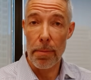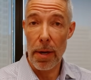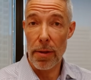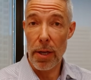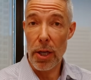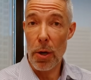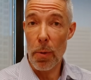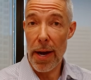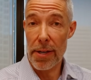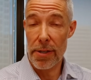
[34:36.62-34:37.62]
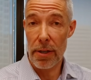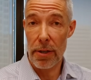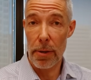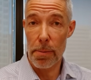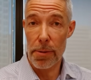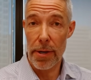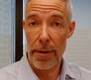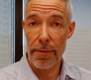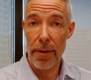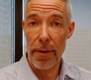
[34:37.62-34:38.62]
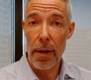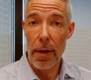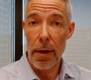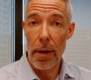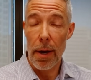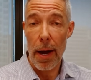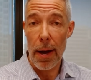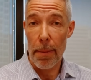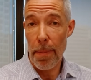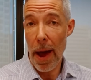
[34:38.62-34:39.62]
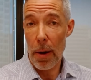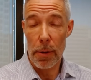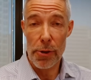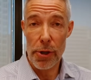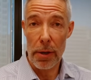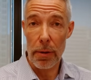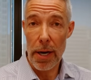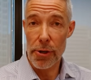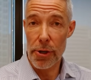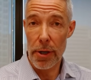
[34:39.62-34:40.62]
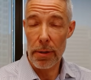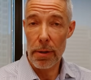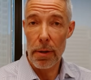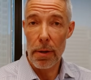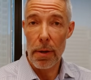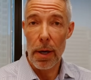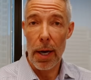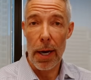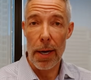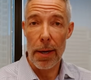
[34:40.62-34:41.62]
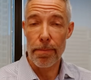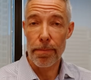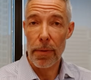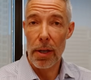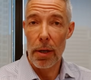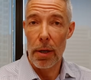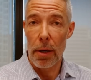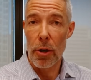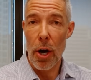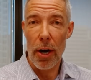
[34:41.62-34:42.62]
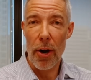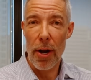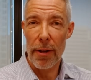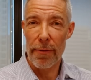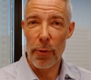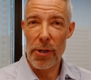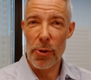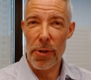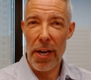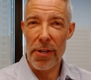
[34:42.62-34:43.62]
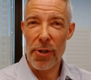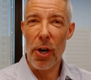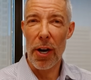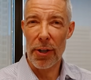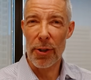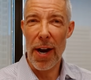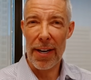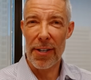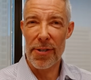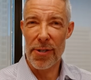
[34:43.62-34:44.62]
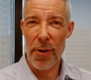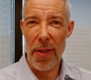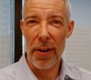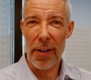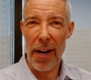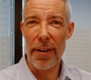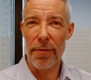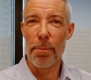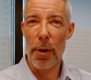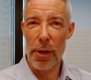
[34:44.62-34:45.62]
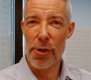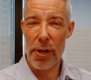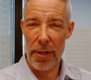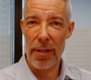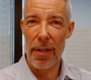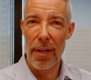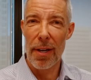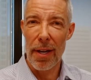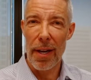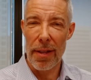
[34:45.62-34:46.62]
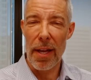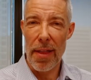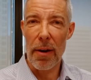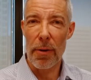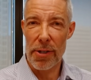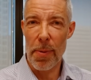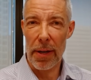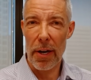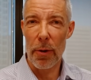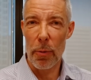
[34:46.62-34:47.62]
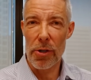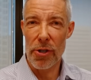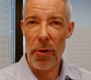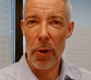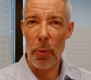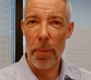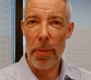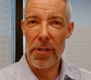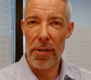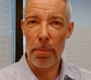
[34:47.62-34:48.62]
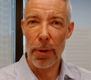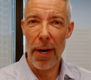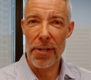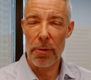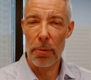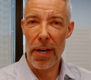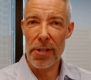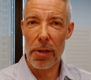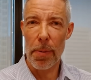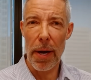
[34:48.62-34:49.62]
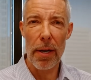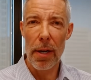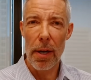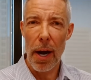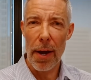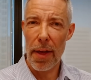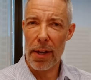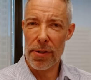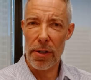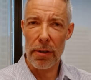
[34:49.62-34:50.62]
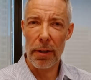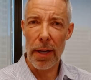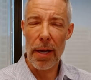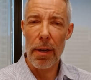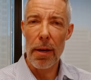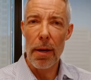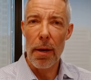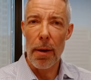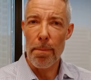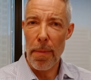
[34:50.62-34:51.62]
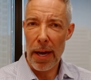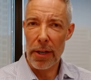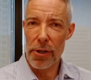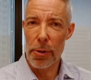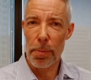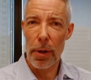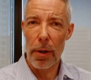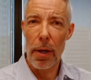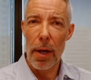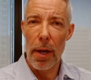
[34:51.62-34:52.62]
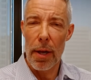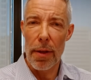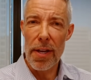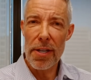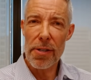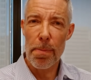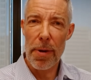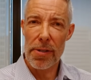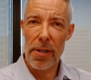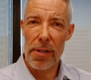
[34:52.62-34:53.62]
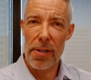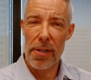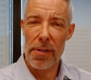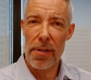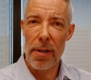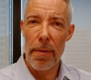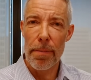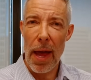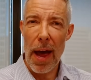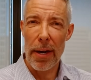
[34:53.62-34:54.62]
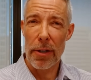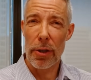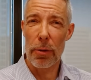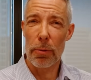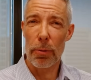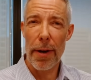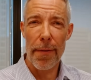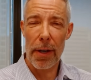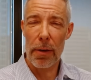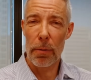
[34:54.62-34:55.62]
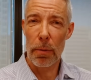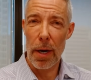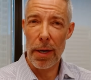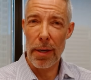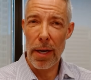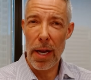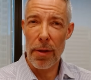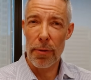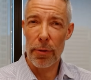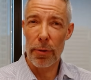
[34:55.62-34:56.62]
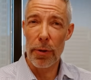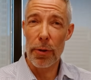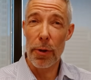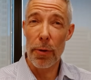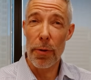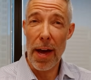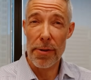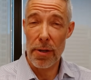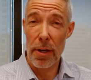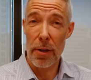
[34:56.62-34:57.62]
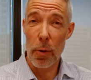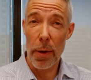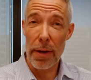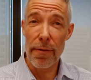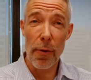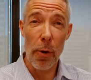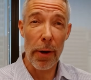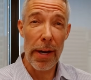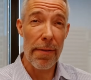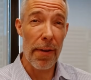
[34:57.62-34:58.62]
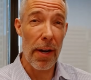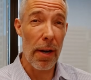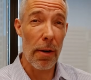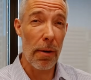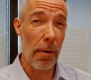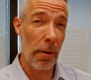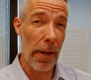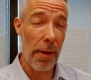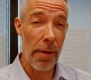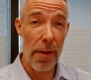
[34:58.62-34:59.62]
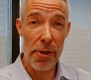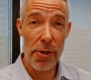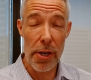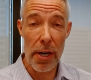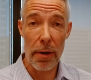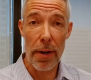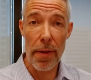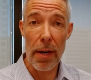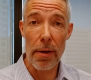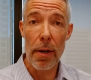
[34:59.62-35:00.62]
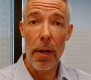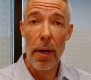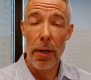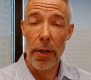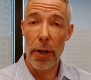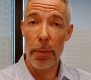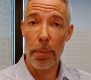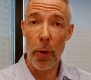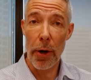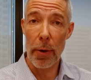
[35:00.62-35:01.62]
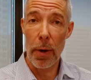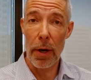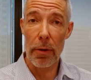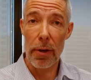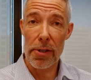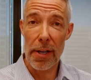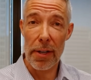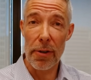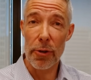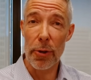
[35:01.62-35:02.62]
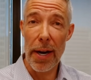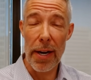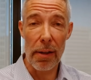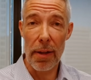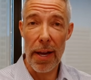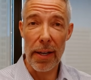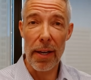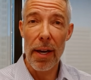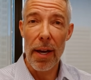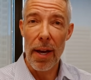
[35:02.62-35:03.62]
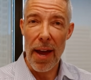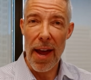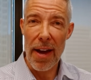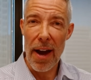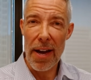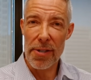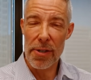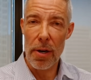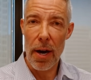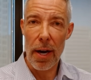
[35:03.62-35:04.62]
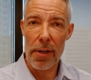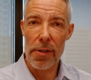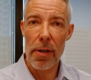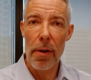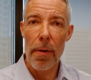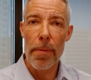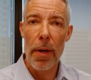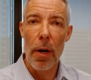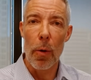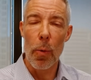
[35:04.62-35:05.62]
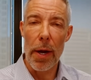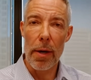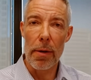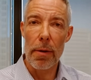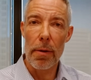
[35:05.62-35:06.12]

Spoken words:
in the U.S. in terms of power generation, not all of which is contracted, so they're kind of merchant in that respect, there would be some price risk, but I think certainly manageable. These businesses had a terrific run in through 2024, even early this year. And then to your point, where it looks like they're trading like AI stocks, when